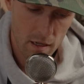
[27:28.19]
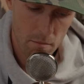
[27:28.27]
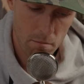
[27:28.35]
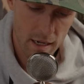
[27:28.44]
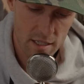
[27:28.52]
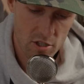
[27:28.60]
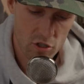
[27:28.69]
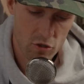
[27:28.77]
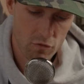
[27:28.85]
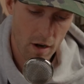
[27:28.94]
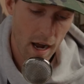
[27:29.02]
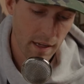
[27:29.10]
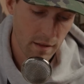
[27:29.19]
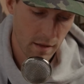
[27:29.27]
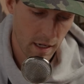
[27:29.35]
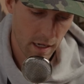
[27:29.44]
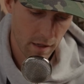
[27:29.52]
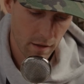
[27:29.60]
my stride
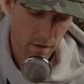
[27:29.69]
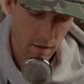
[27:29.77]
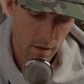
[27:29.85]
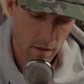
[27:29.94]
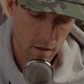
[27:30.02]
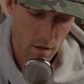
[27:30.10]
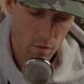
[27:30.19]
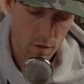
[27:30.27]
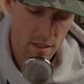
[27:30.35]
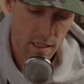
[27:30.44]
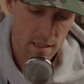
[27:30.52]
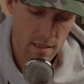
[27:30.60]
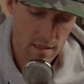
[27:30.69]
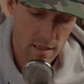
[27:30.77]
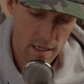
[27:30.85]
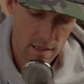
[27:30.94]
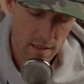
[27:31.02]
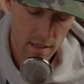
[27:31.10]
length was
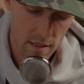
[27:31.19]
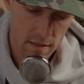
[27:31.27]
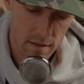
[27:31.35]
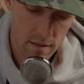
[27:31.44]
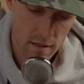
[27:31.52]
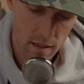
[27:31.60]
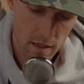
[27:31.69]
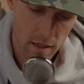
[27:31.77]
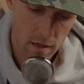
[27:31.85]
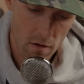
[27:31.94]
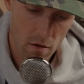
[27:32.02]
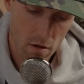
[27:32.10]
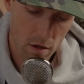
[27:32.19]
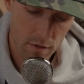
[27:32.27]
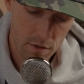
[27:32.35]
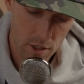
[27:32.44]
consistent in all of